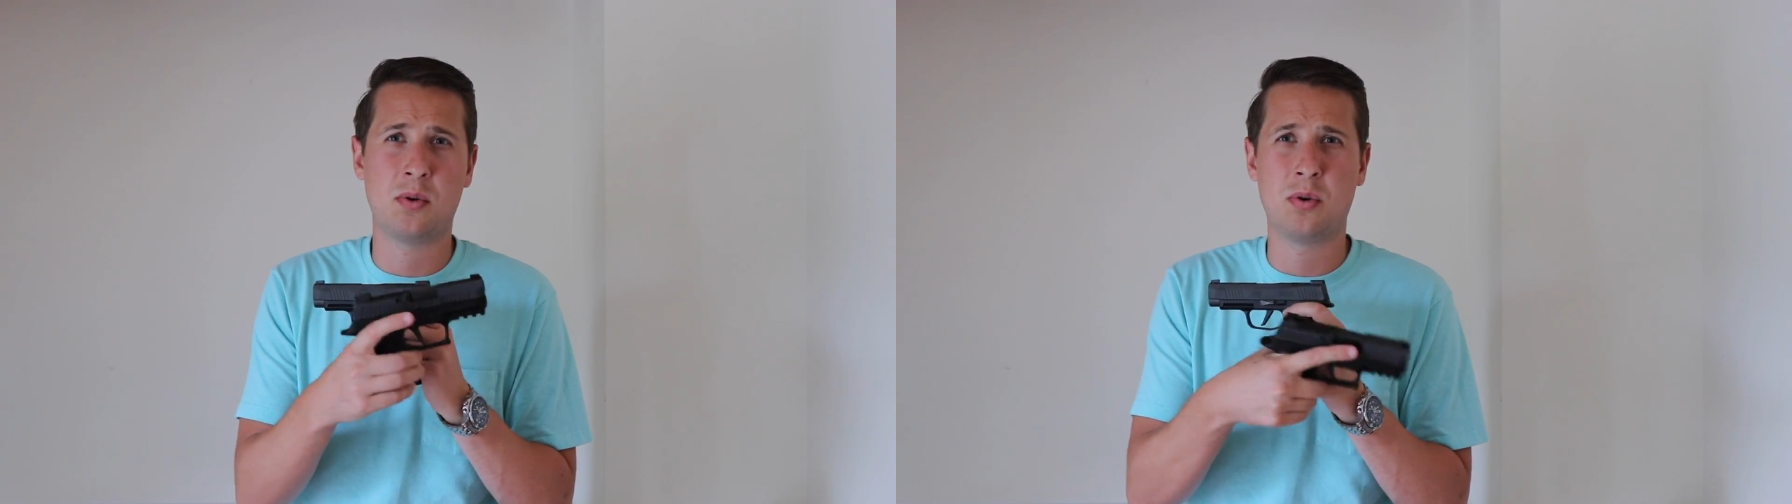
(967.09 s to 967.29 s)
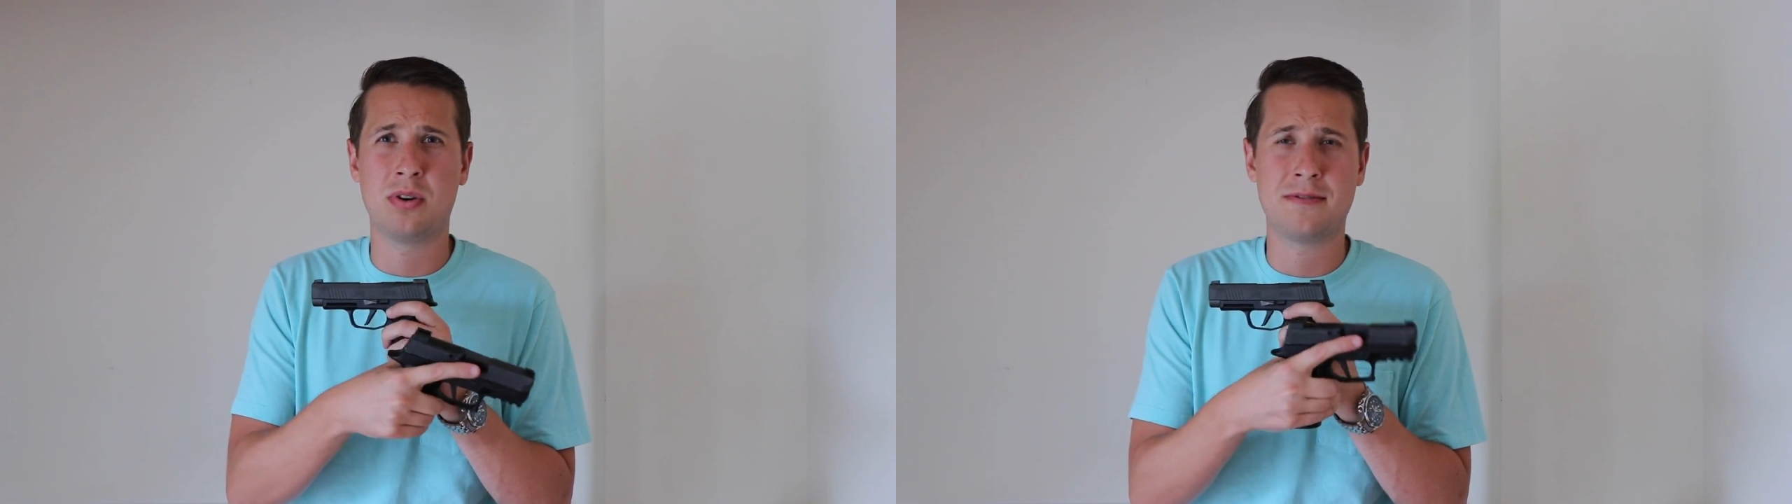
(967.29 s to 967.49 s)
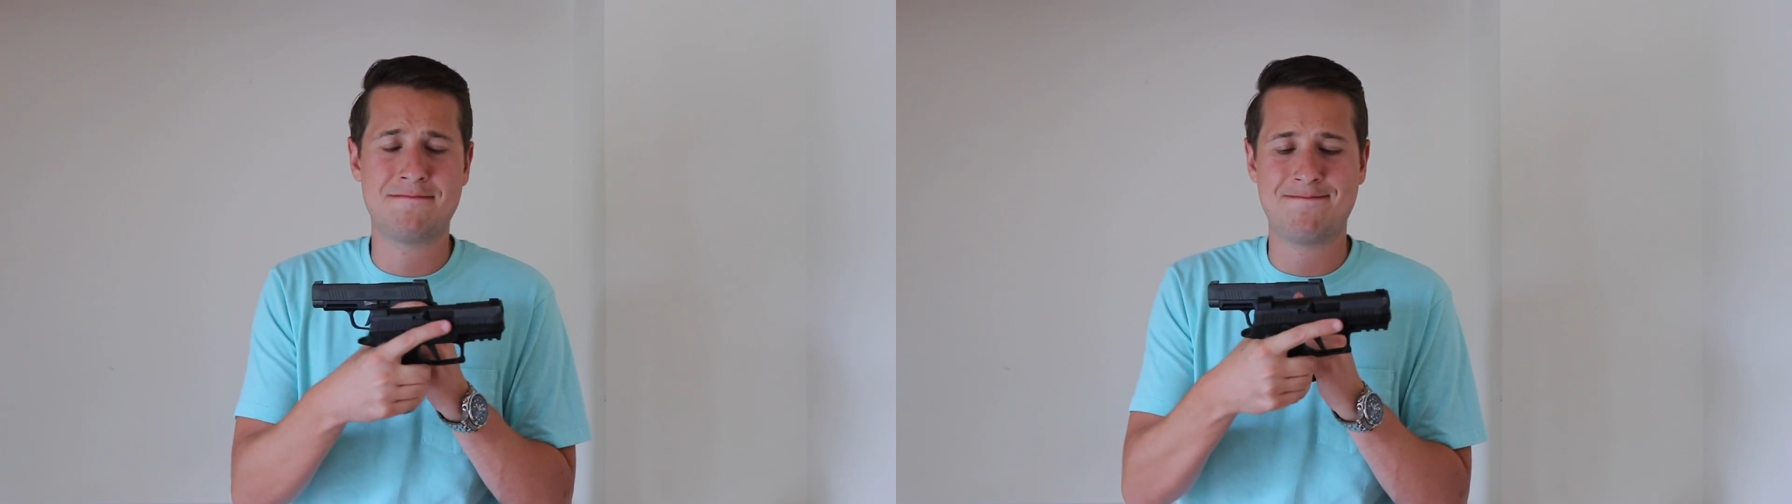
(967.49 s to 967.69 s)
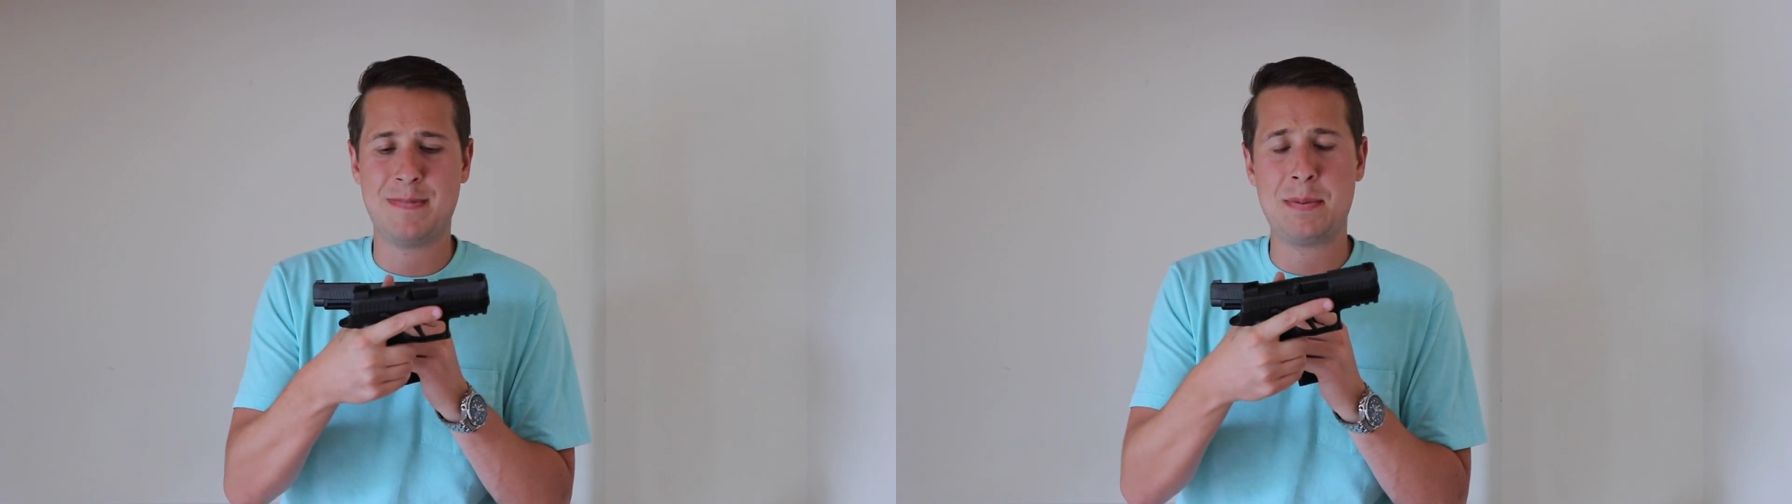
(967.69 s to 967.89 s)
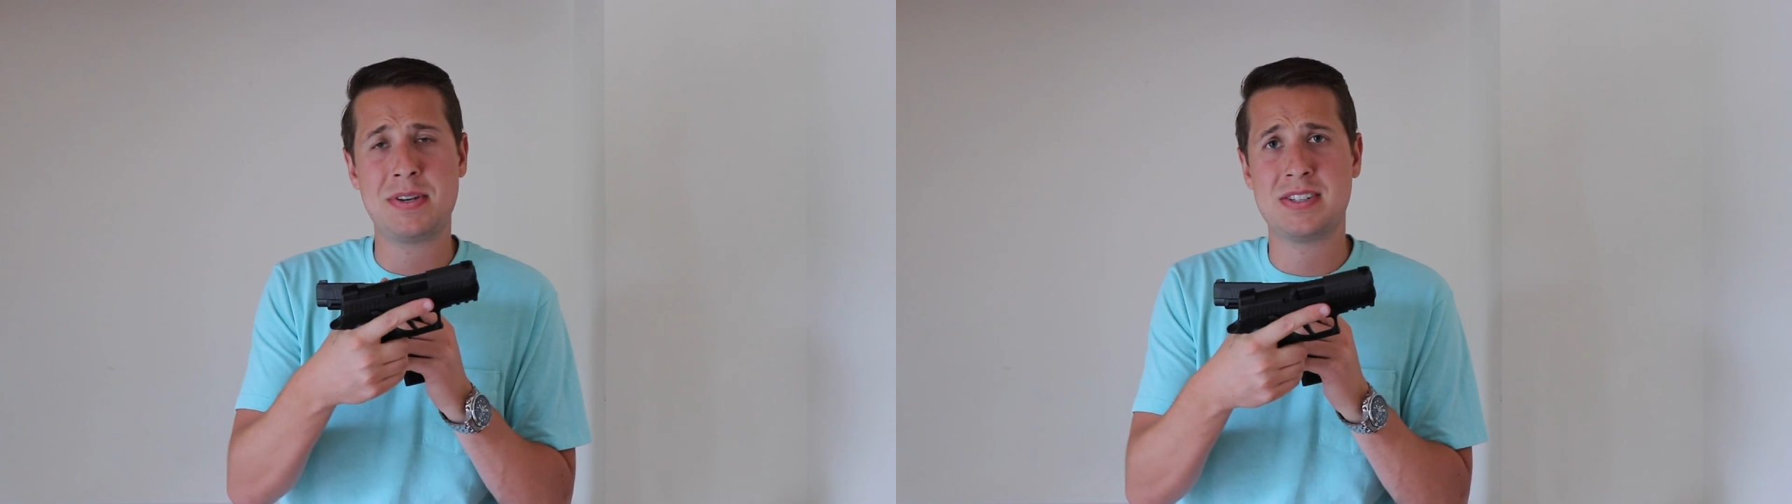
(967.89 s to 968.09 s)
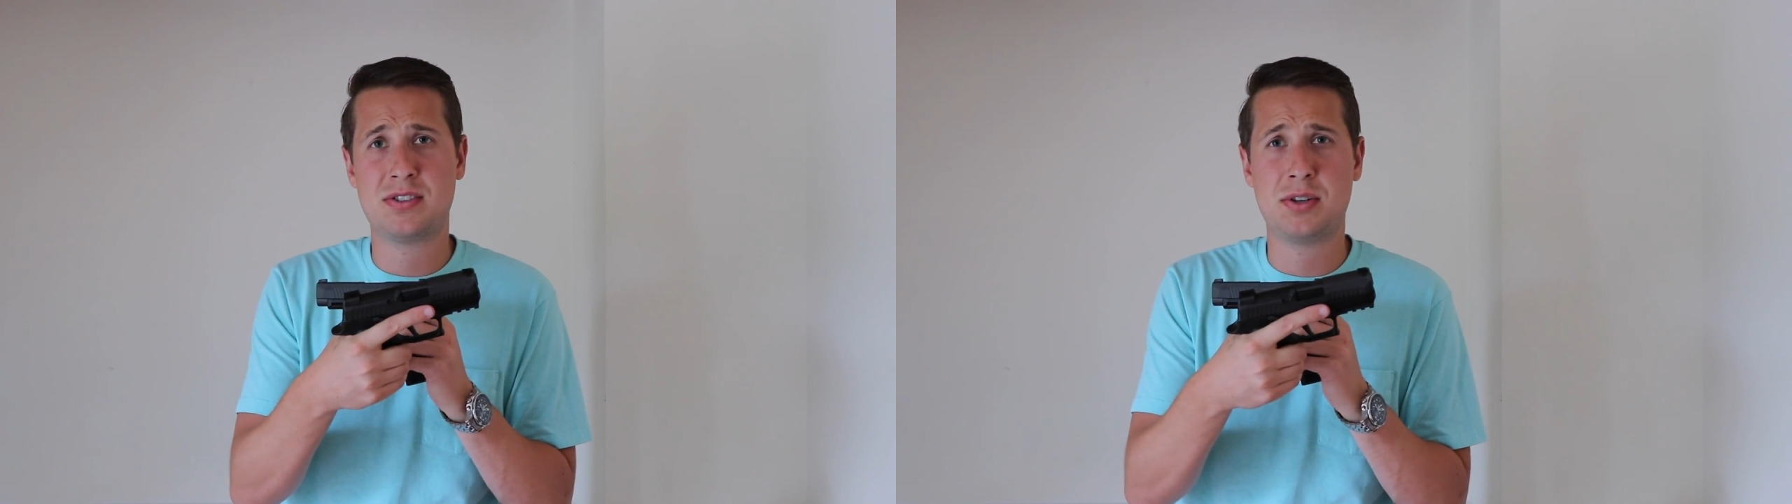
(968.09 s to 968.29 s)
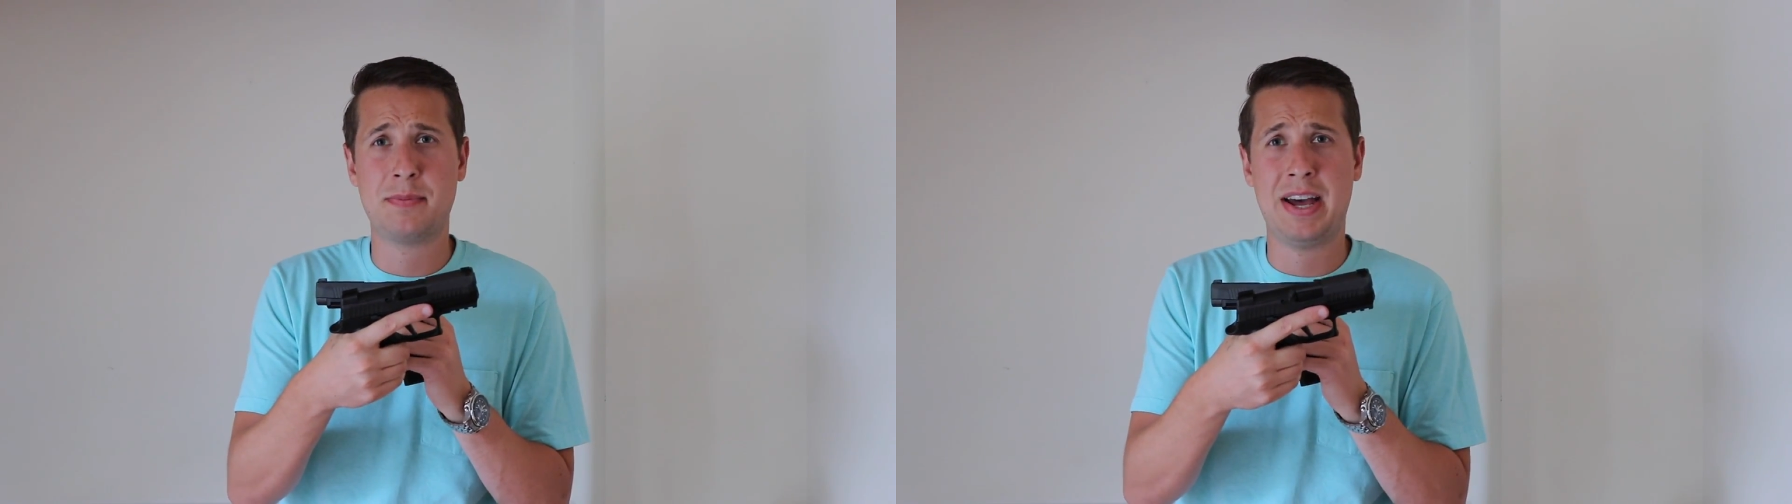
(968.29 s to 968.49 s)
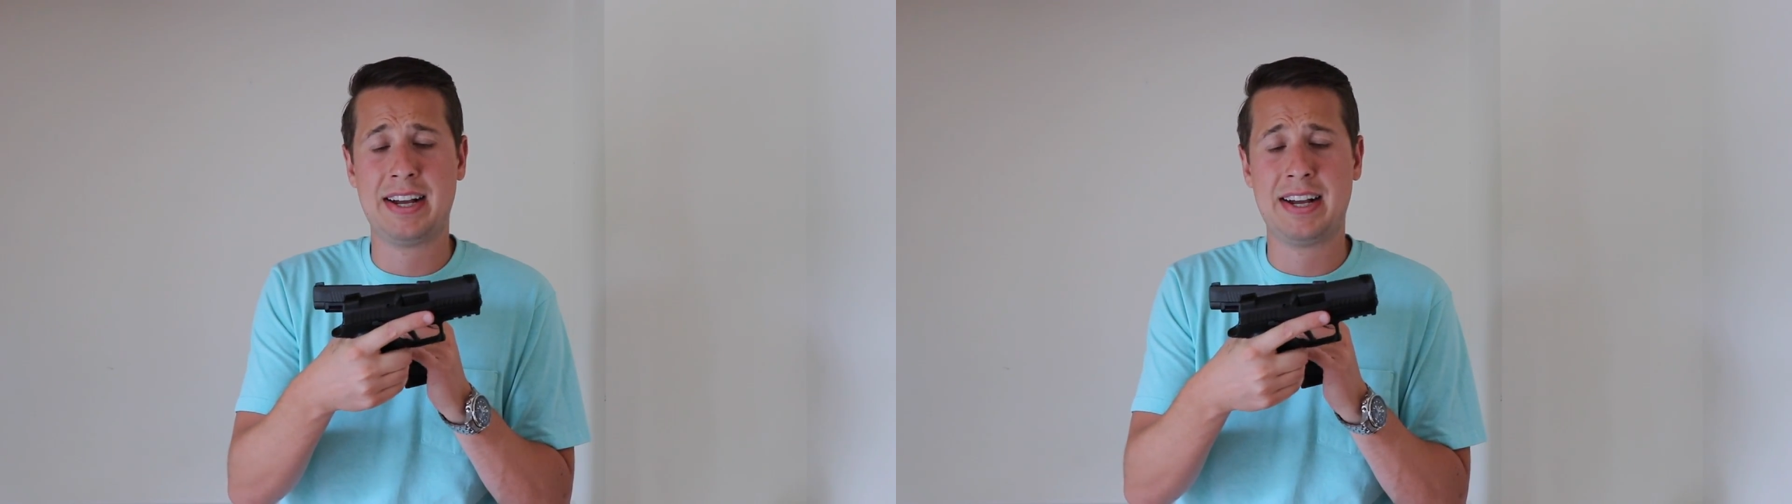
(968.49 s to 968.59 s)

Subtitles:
or maybe just shoot my